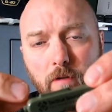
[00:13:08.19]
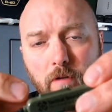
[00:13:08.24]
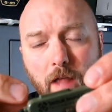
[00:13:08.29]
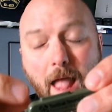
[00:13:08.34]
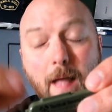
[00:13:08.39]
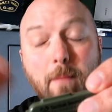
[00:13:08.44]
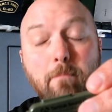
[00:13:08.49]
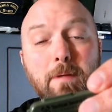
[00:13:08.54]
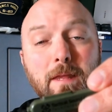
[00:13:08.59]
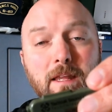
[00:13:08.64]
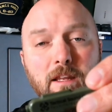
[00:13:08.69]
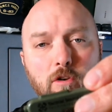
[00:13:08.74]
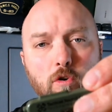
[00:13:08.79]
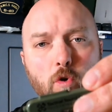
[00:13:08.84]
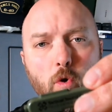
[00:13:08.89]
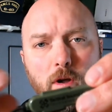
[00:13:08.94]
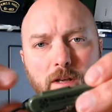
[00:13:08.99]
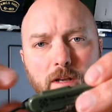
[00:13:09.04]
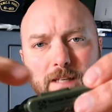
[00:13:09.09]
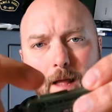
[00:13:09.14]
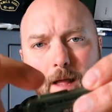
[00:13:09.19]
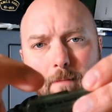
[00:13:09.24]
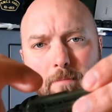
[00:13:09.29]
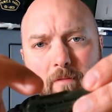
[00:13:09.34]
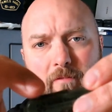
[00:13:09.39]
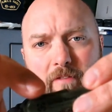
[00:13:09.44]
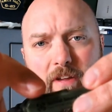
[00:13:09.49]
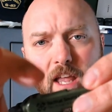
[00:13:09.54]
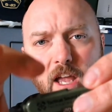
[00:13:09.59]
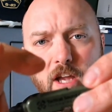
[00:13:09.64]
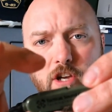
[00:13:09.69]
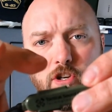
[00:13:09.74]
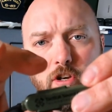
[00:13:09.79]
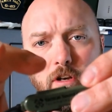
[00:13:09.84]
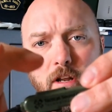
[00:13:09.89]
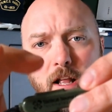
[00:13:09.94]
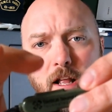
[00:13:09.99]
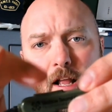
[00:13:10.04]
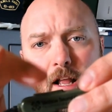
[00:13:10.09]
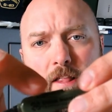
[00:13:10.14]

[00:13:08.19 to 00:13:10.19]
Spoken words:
ambient noise amplification.